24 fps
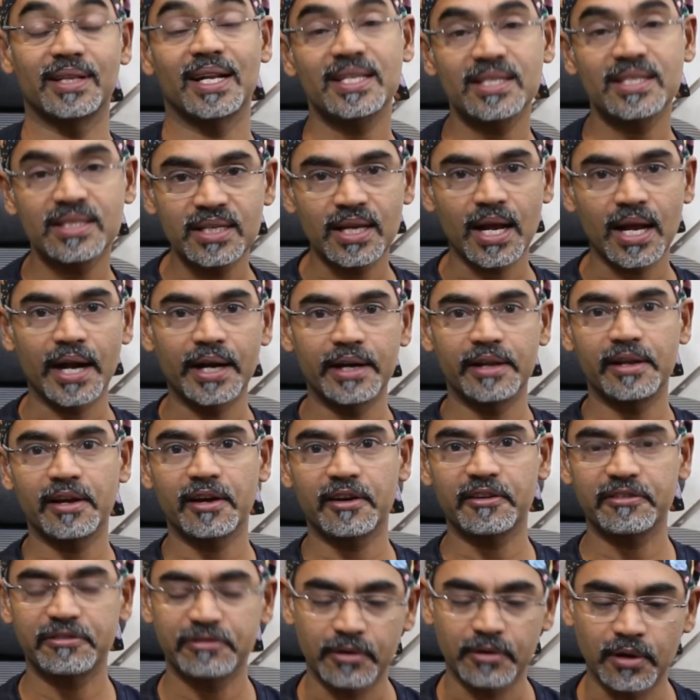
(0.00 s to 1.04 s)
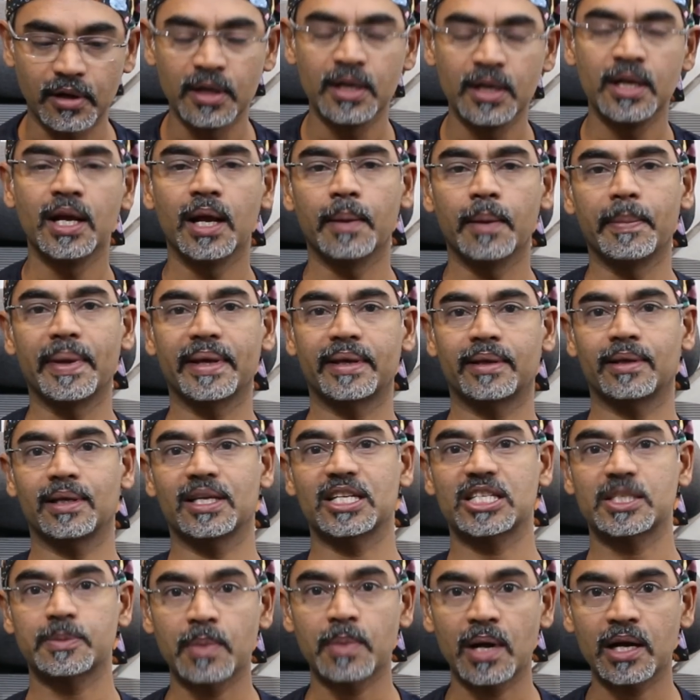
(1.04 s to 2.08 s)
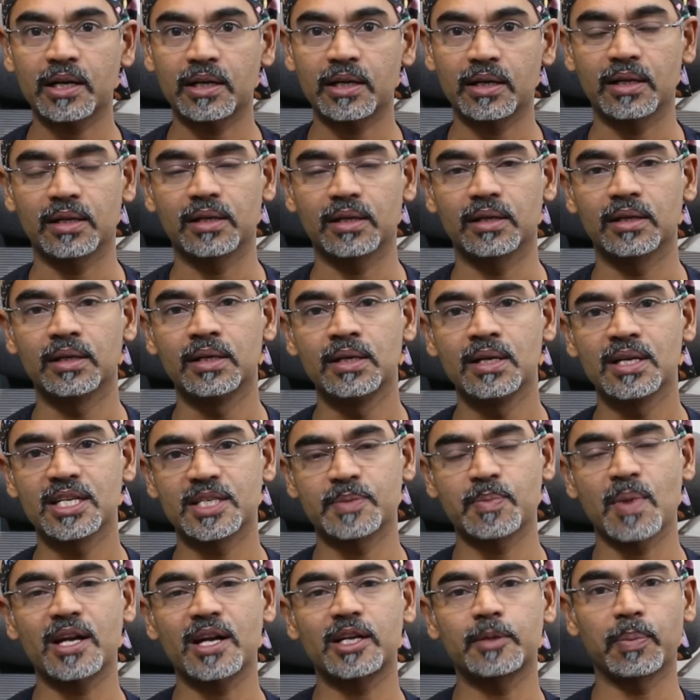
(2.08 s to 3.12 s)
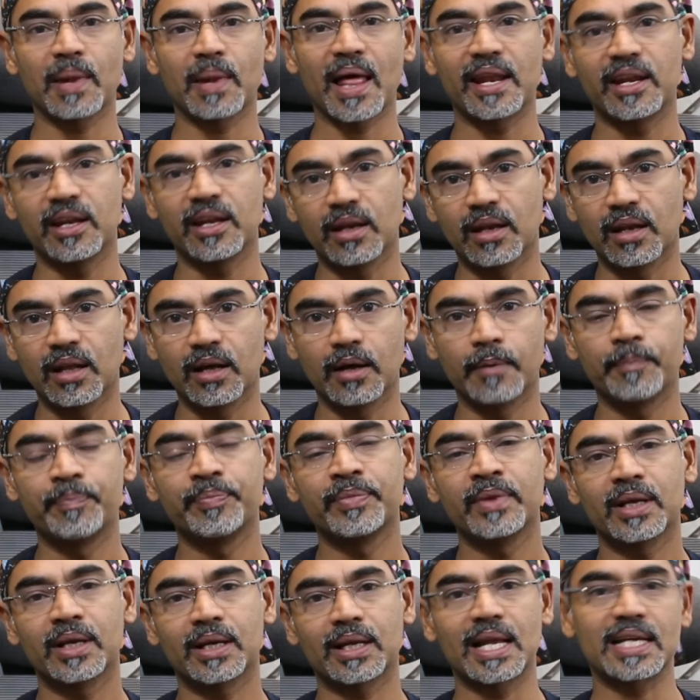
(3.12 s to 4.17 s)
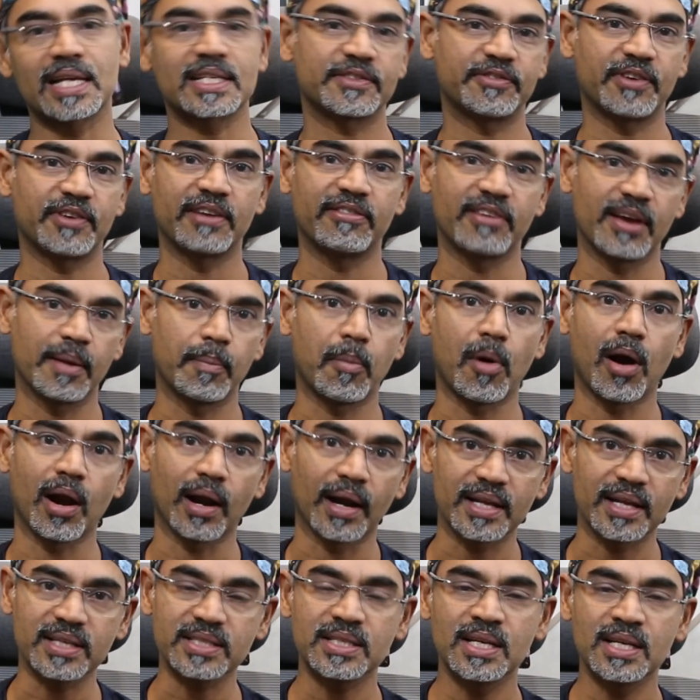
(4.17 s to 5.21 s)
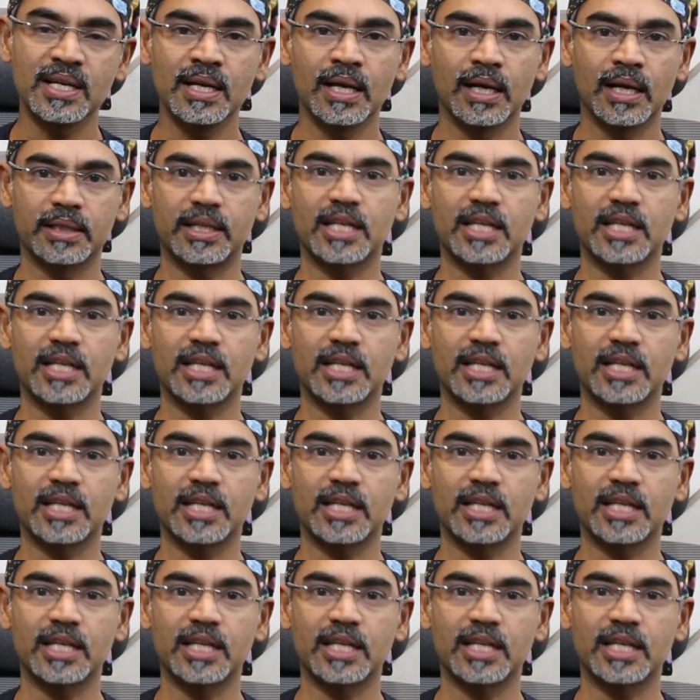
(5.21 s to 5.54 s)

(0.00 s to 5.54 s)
That's the idea of making a smart plan in class 5A baldness.